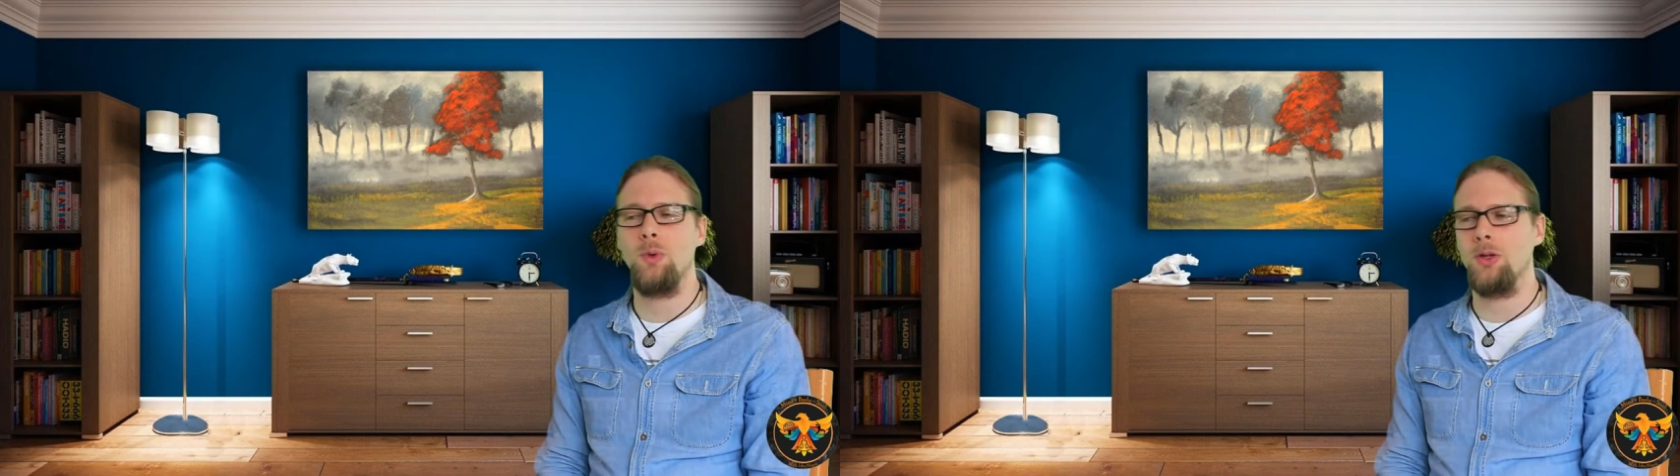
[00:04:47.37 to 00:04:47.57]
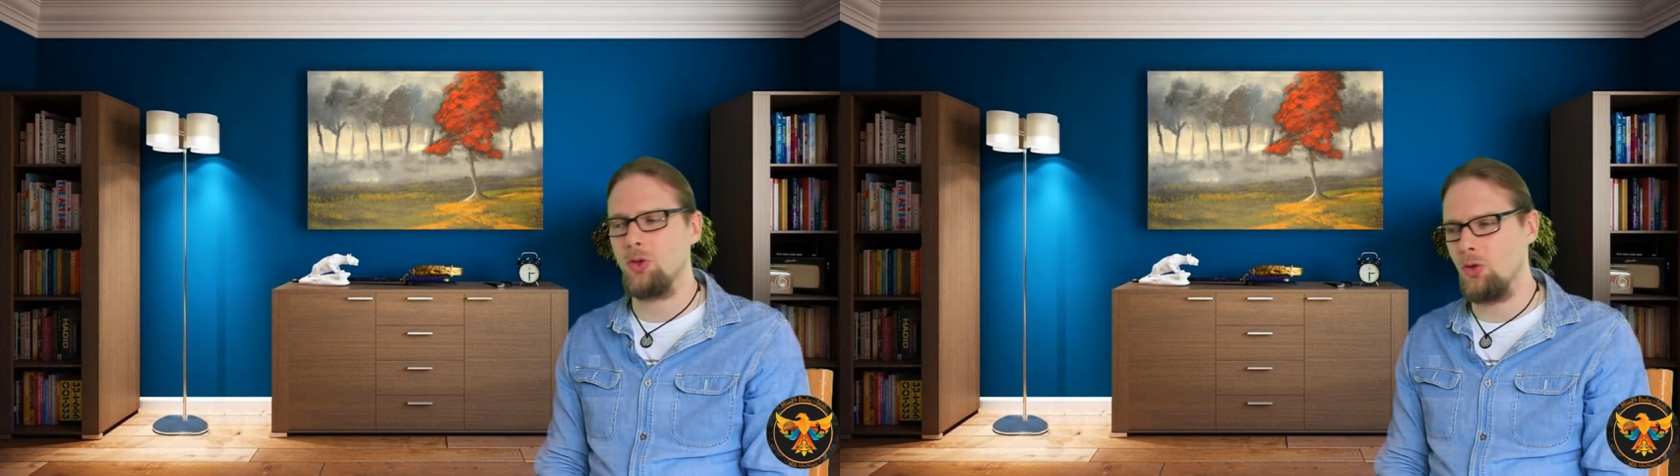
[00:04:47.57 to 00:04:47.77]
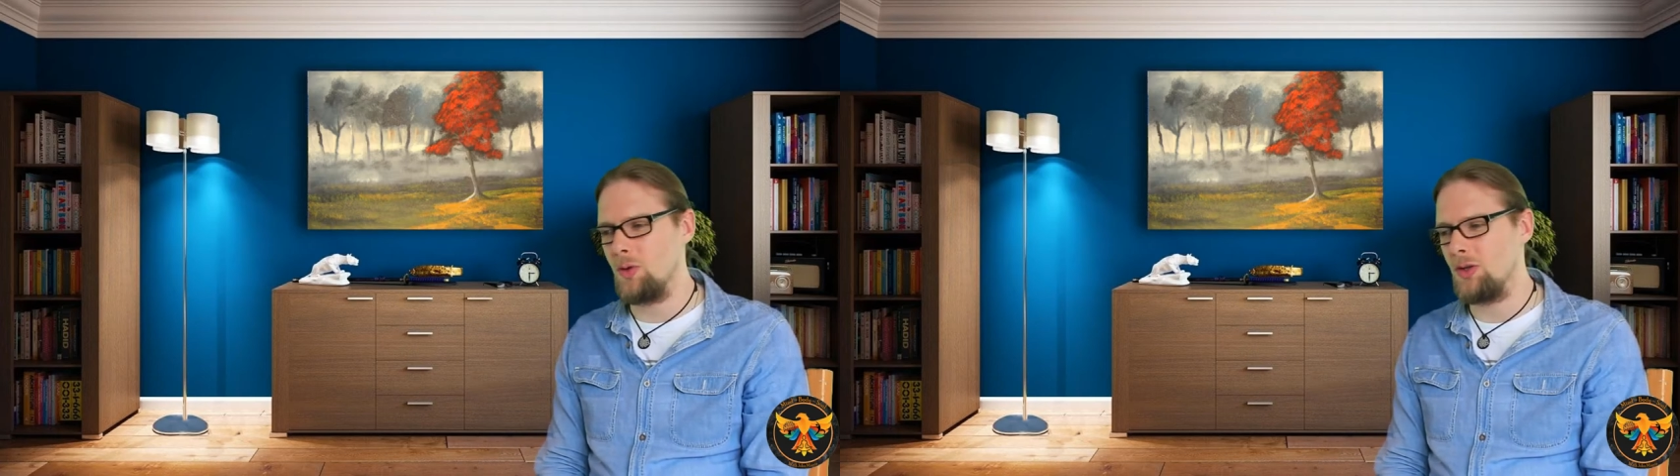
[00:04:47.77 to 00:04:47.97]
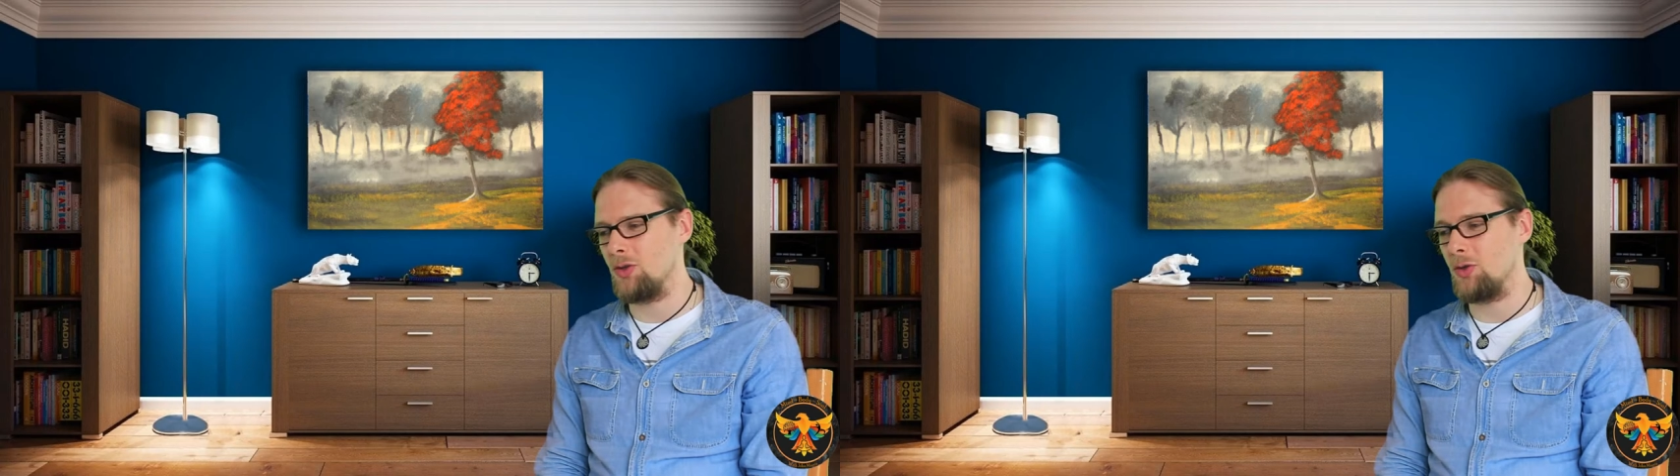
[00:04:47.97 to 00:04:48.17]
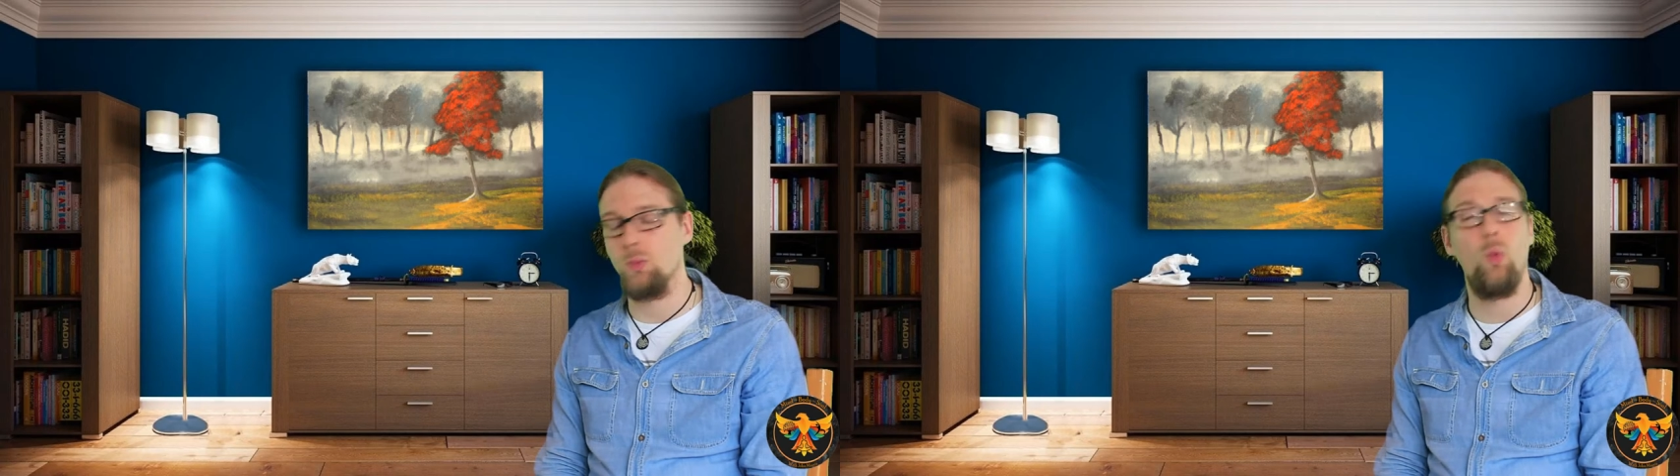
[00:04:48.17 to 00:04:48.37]
Well, two
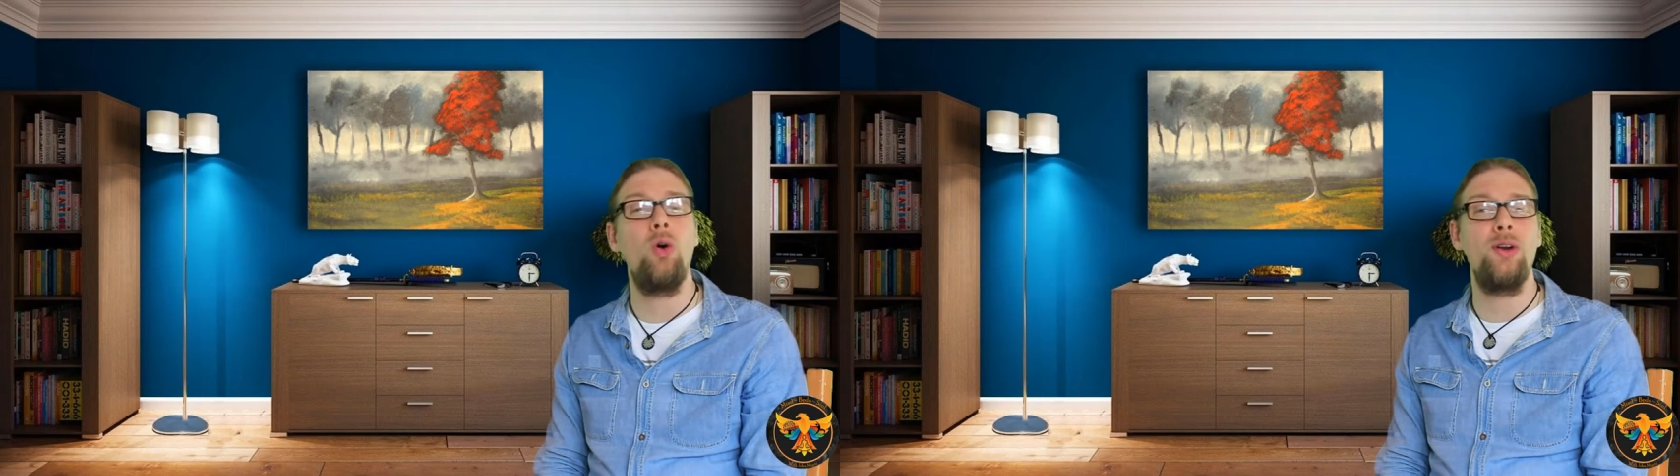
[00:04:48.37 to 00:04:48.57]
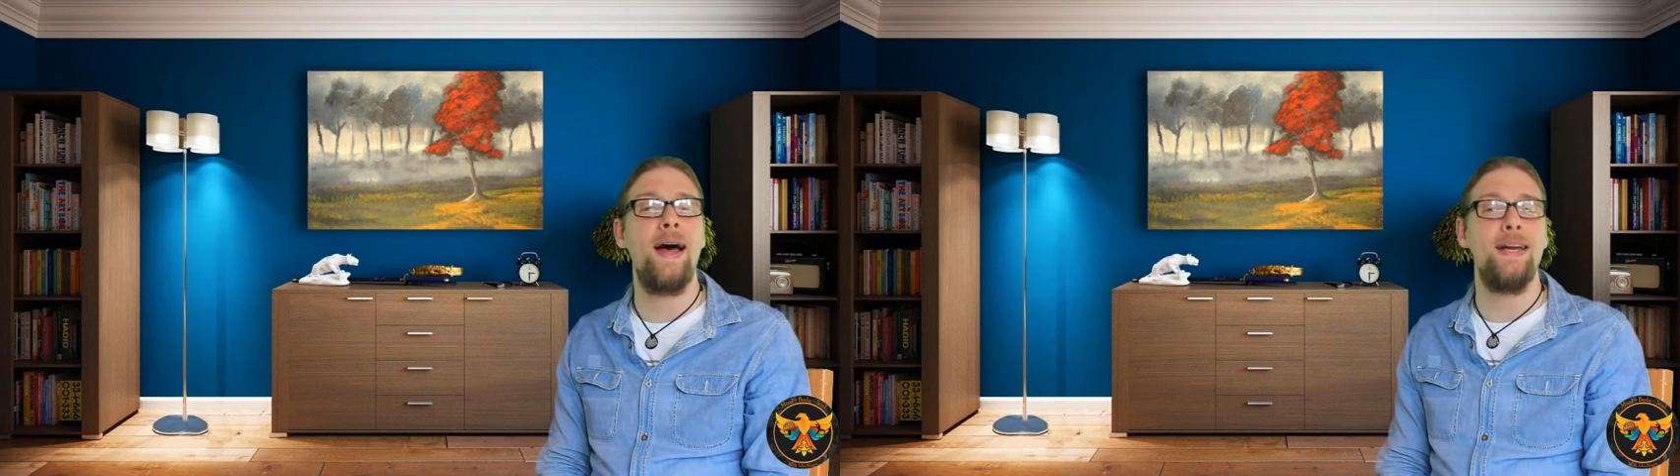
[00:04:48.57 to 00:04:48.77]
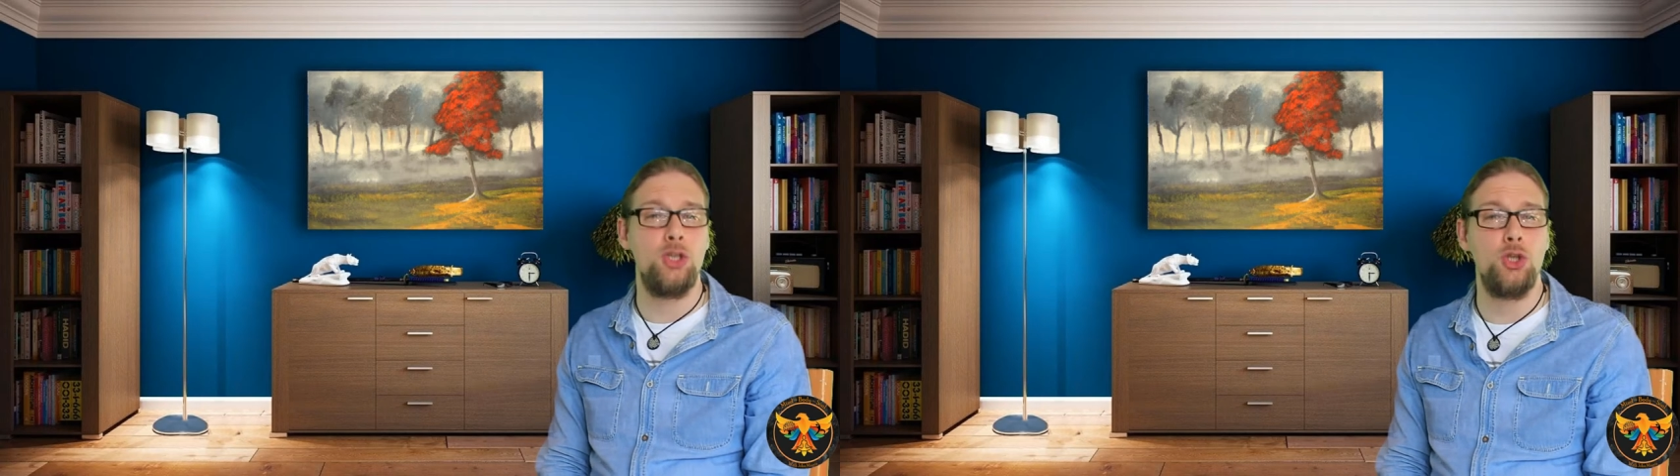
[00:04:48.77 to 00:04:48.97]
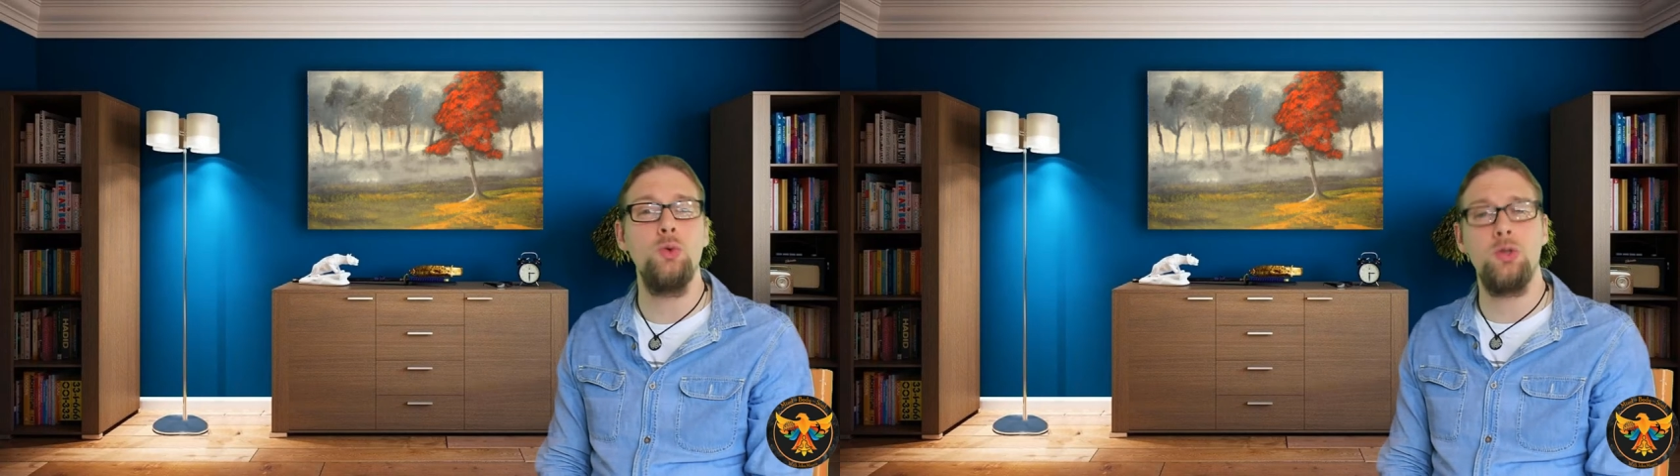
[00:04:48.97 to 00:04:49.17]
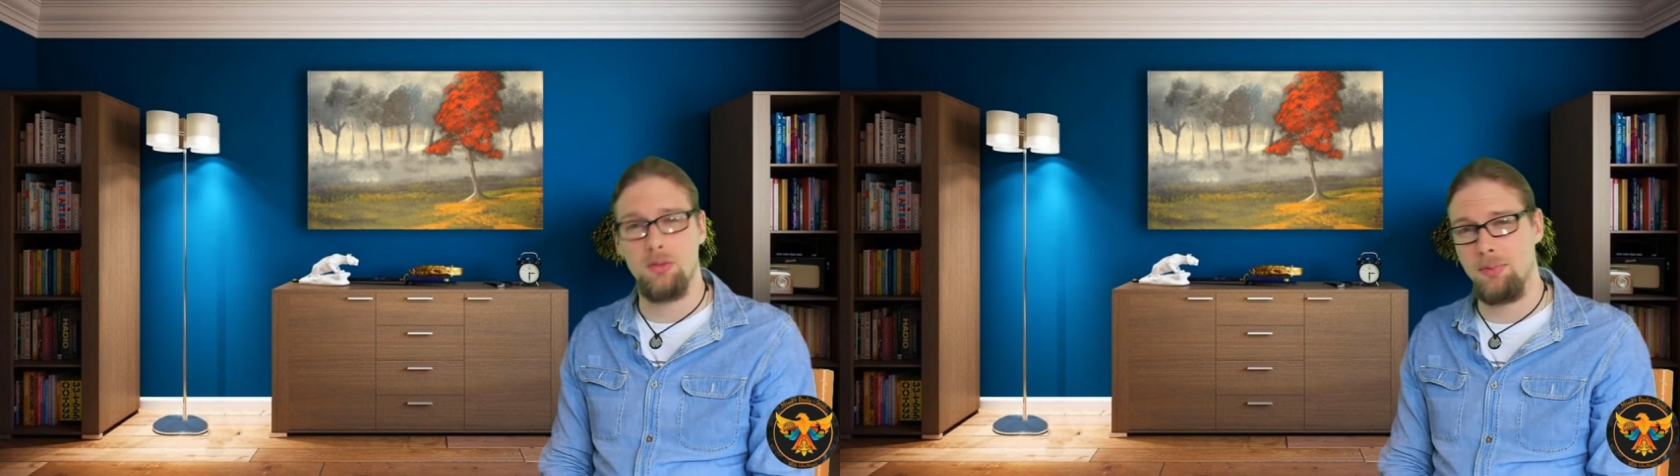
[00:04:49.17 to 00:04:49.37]
reasons. One, I
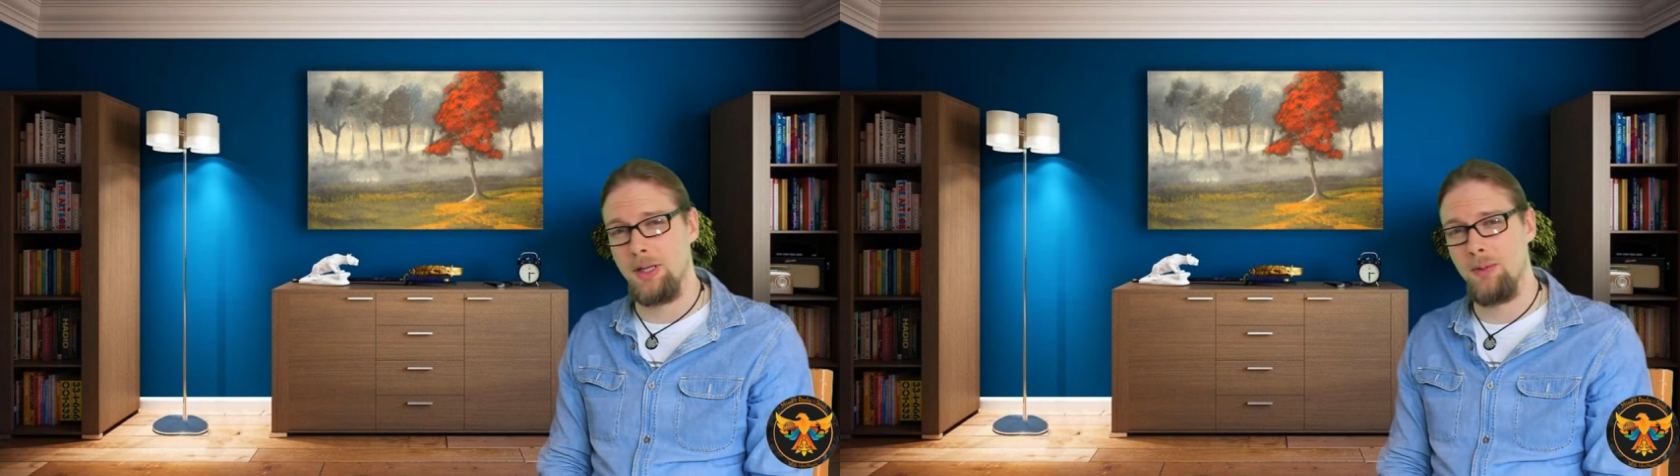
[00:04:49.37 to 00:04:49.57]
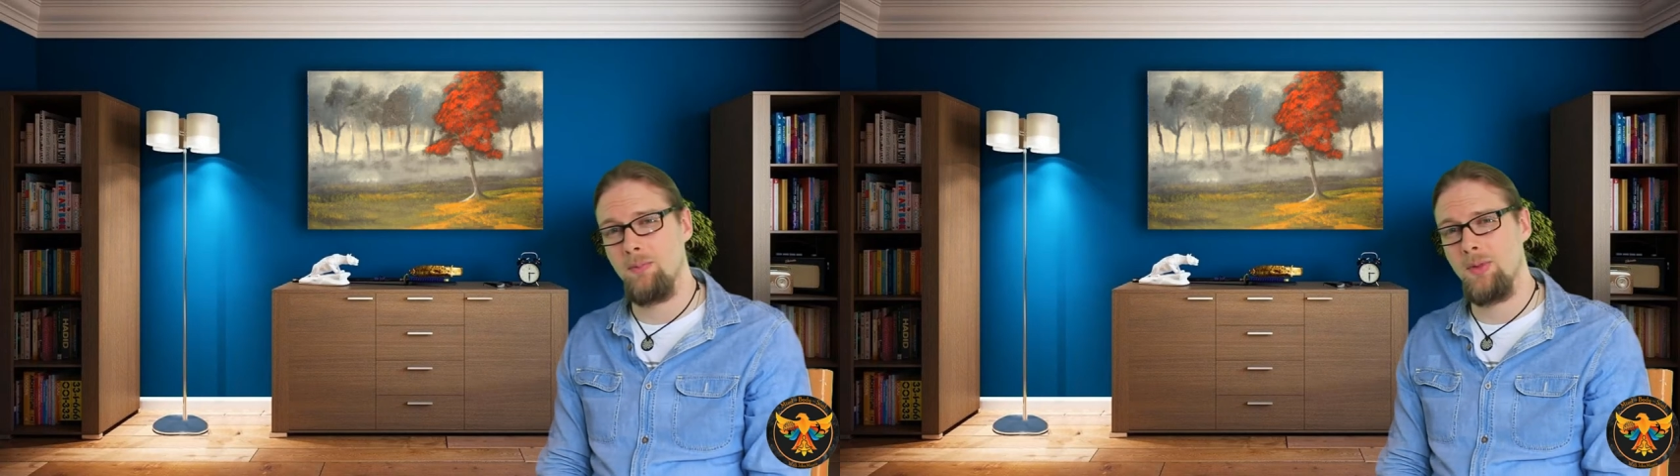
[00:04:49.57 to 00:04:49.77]
choose to be.